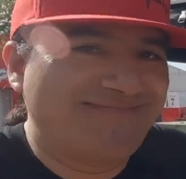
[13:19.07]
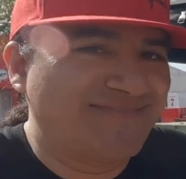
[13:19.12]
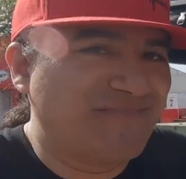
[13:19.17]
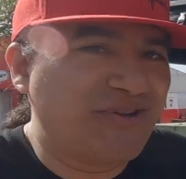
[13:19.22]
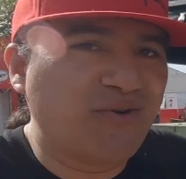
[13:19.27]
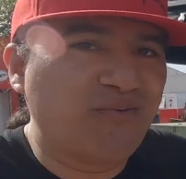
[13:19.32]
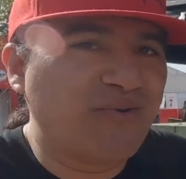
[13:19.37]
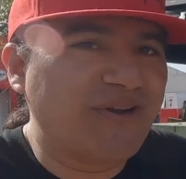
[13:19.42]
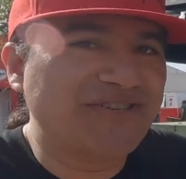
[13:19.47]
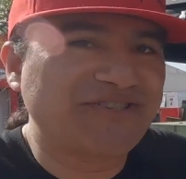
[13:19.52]

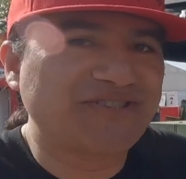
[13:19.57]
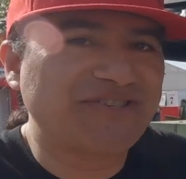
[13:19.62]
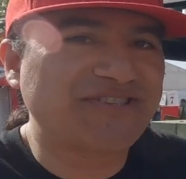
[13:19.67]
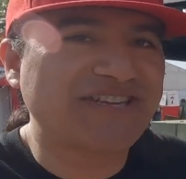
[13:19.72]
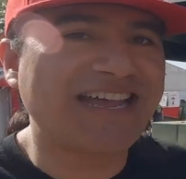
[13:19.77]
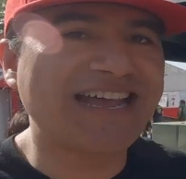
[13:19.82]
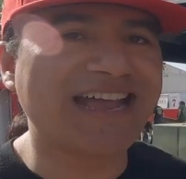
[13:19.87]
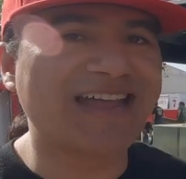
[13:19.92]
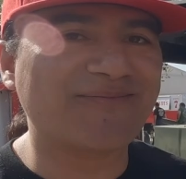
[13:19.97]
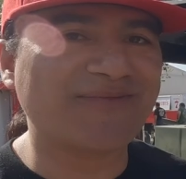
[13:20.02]
don't waste your
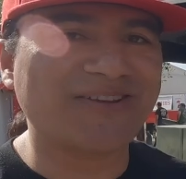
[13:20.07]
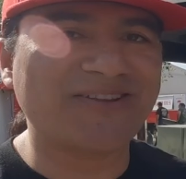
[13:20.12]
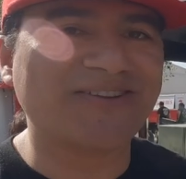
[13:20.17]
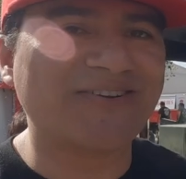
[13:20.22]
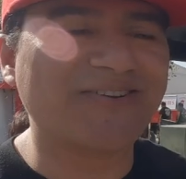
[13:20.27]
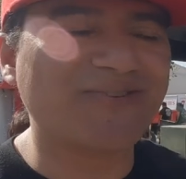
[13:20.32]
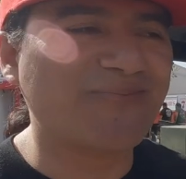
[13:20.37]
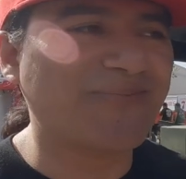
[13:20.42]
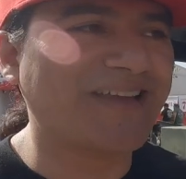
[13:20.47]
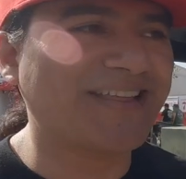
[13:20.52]
time, you
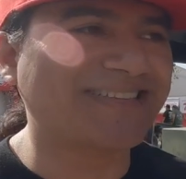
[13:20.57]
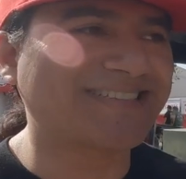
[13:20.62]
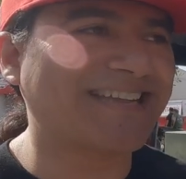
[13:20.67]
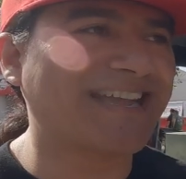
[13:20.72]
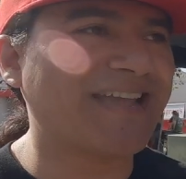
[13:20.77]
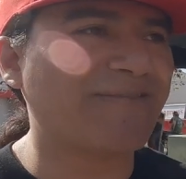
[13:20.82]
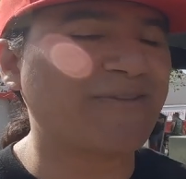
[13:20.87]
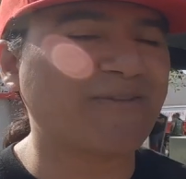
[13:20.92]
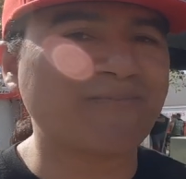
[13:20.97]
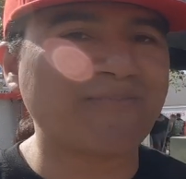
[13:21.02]
know. By the
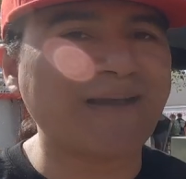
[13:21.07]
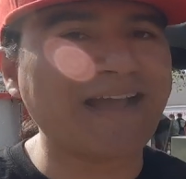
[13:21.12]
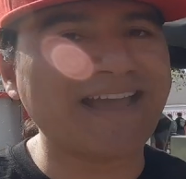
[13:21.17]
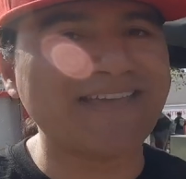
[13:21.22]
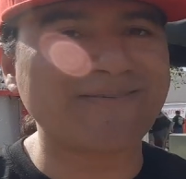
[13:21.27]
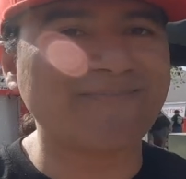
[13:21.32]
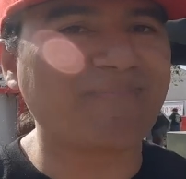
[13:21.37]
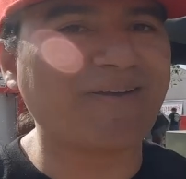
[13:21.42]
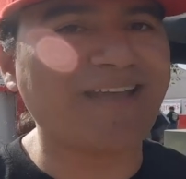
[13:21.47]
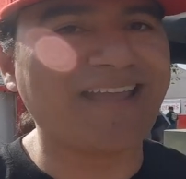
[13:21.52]
time you buy
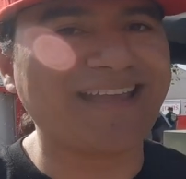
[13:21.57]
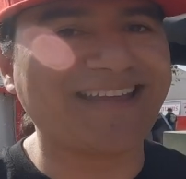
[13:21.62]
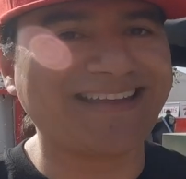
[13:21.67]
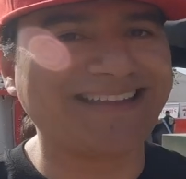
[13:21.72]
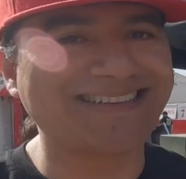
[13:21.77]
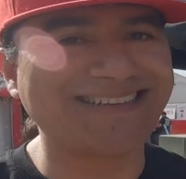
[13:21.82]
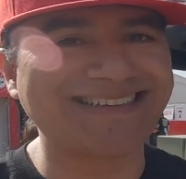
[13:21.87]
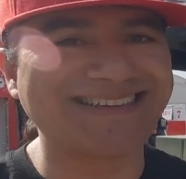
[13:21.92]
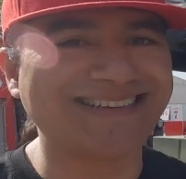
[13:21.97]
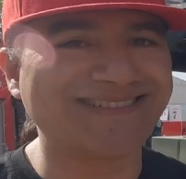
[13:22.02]
the bike,
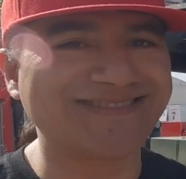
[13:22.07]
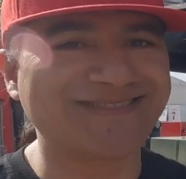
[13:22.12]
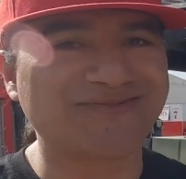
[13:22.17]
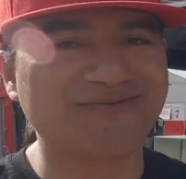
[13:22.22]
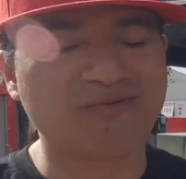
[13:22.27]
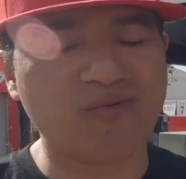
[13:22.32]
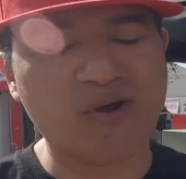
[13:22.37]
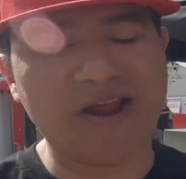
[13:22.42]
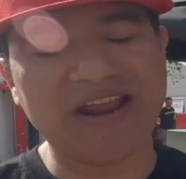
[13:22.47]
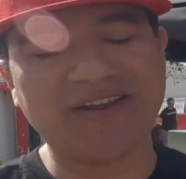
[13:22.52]

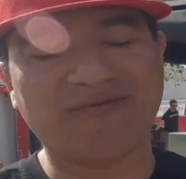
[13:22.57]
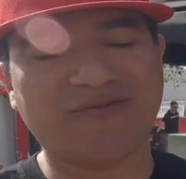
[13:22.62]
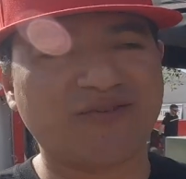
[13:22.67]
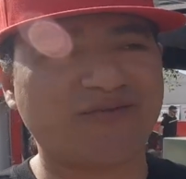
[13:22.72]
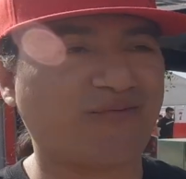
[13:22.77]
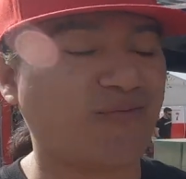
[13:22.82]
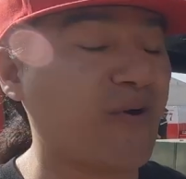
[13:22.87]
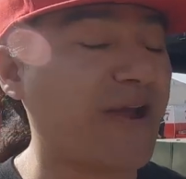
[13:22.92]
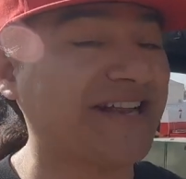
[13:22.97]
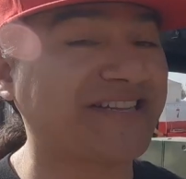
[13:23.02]
wait for
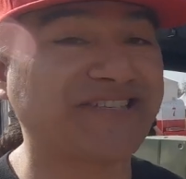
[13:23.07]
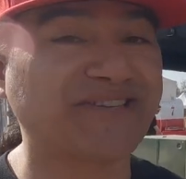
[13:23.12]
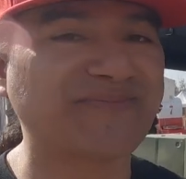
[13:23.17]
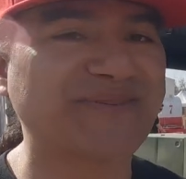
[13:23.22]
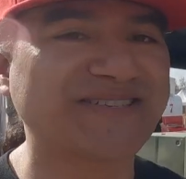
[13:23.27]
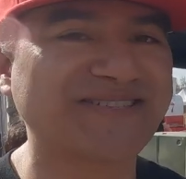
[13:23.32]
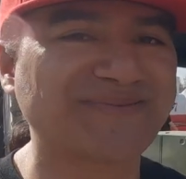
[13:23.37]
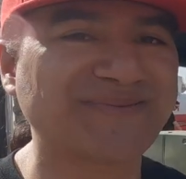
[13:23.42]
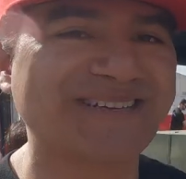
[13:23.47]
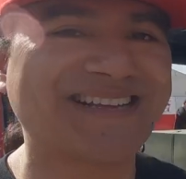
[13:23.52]
way too
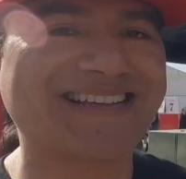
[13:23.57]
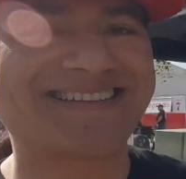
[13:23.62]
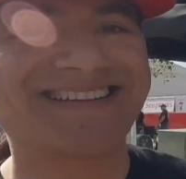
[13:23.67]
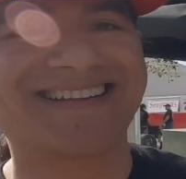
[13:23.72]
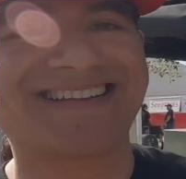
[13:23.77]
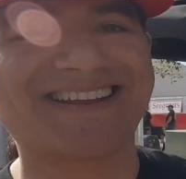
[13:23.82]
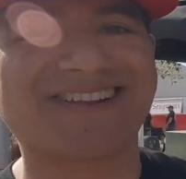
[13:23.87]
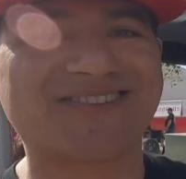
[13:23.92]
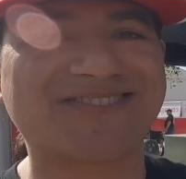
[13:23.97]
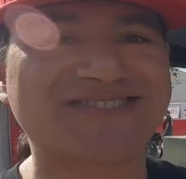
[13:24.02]
much money at the
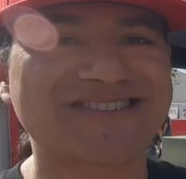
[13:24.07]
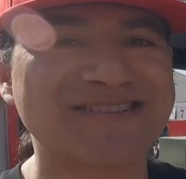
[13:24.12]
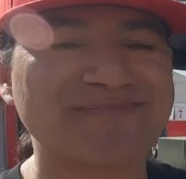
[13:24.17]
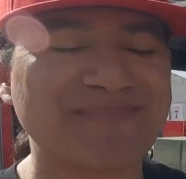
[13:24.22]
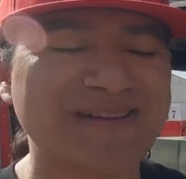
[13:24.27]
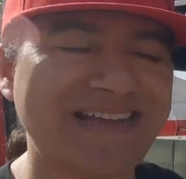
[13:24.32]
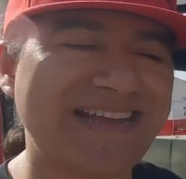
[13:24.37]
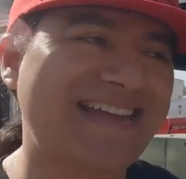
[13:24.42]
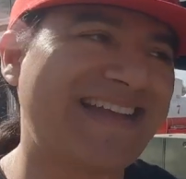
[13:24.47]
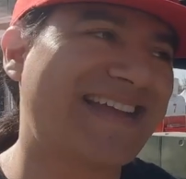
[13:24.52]

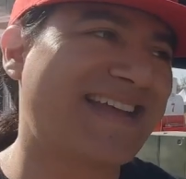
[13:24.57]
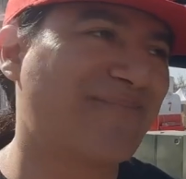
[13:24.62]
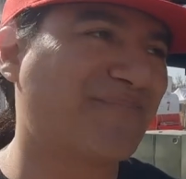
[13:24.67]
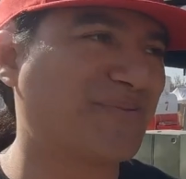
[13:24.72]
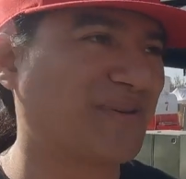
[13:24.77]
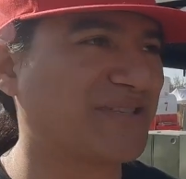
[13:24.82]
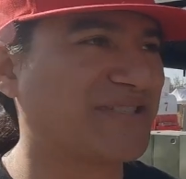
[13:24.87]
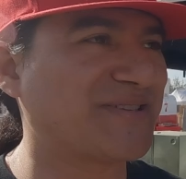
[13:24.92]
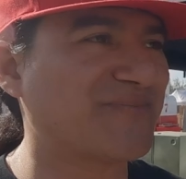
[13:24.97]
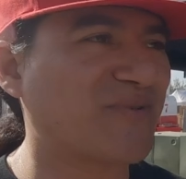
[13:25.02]
dealership,
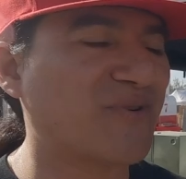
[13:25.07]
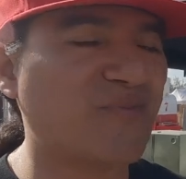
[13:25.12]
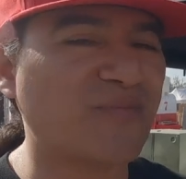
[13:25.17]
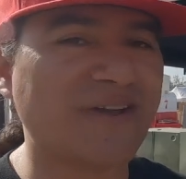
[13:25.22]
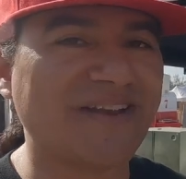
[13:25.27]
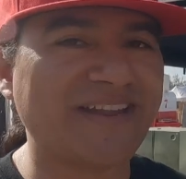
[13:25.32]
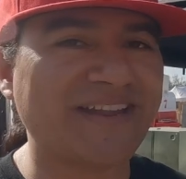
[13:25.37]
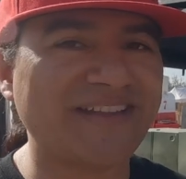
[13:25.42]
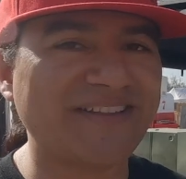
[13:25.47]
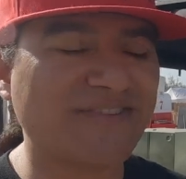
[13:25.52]
put some more
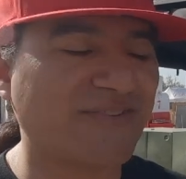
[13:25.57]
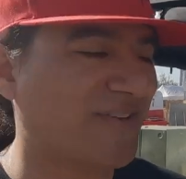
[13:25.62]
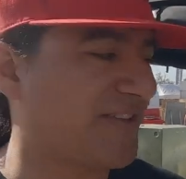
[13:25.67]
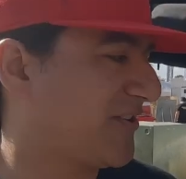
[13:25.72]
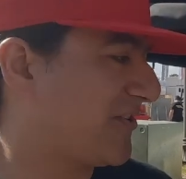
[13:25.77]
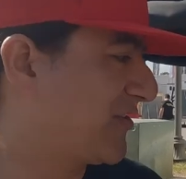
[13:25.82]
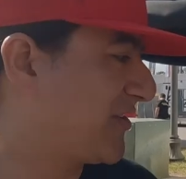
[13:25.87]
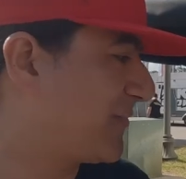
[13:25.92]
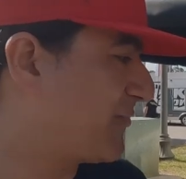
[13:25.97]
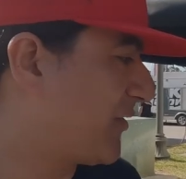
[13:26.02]
money into it,
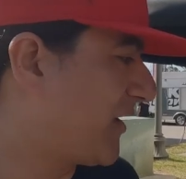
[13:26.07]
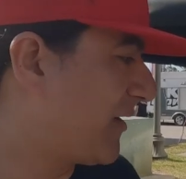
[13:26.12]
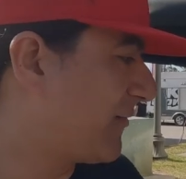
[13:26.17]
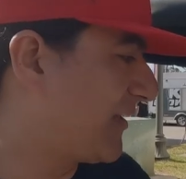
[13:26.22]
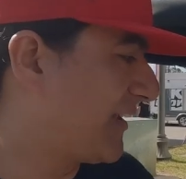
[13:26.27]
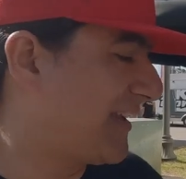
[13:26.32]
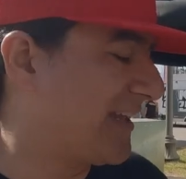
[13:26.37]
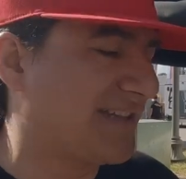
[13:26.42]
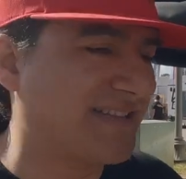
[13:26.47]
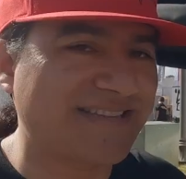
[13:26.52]
you could
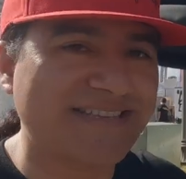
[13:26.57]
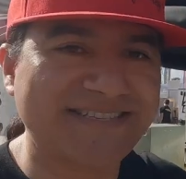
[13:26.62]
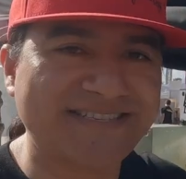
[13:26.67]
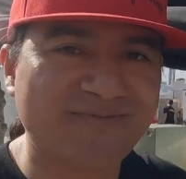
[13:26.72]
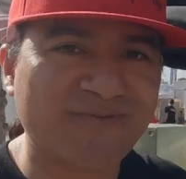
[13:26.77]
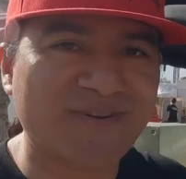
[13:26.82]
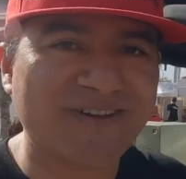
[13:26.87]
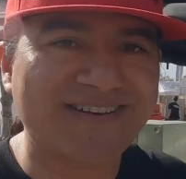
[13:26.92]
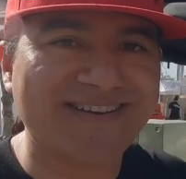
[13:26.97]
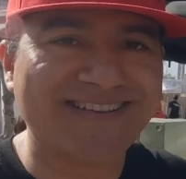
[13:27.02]
probably get this
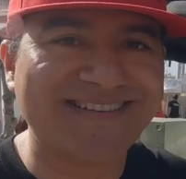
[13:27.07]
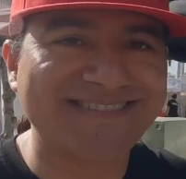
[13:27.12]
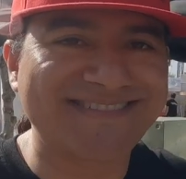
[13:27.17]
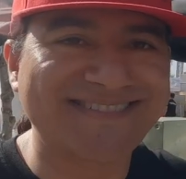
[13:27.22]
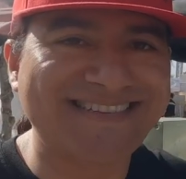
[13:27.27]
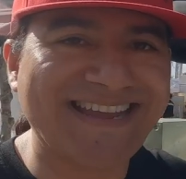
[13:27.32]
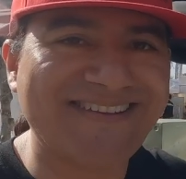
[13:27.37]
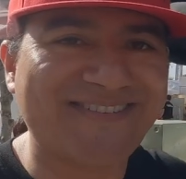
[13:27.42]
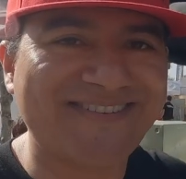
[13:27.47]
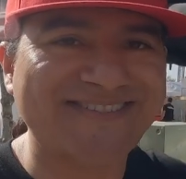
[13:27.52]
one and
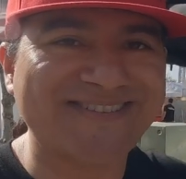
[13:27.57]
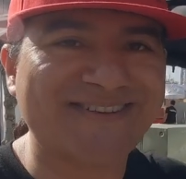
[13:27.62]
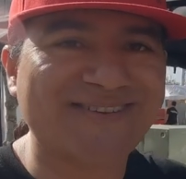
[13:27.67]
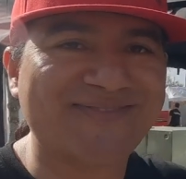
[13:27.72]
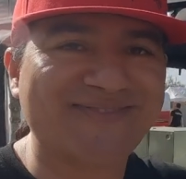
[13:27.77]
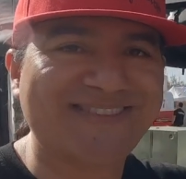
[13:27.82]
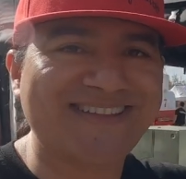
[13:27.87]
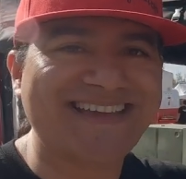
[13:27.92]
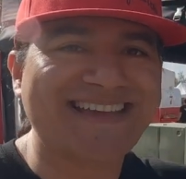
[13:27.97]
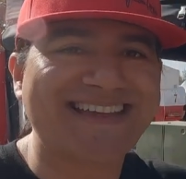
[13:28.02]
save yourself
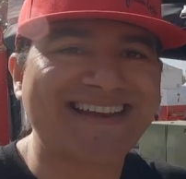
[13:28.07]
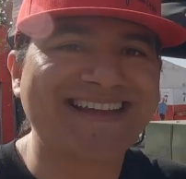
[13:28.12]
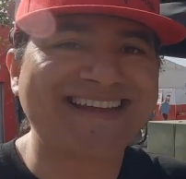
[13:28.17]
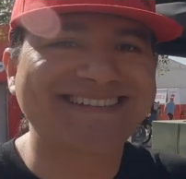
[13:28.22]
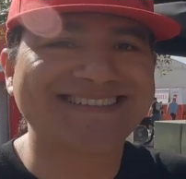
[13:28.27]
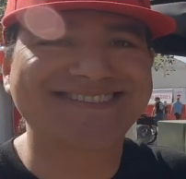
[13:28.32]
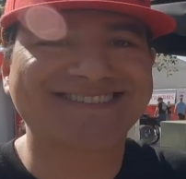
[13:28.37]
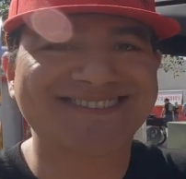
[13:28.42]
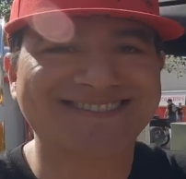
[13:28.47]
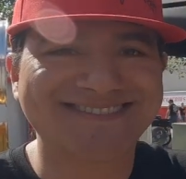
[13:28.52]
the headache.
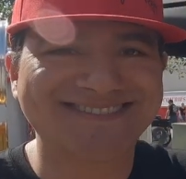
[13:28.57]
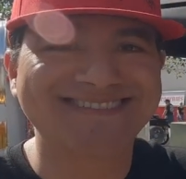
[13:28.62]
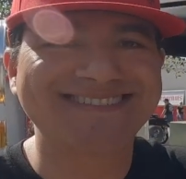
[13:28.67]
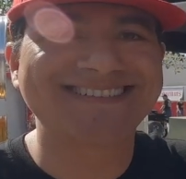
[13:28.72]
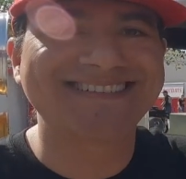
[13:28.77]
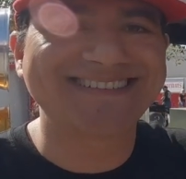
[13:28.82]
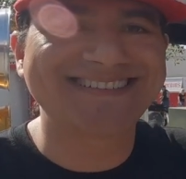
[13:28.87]
So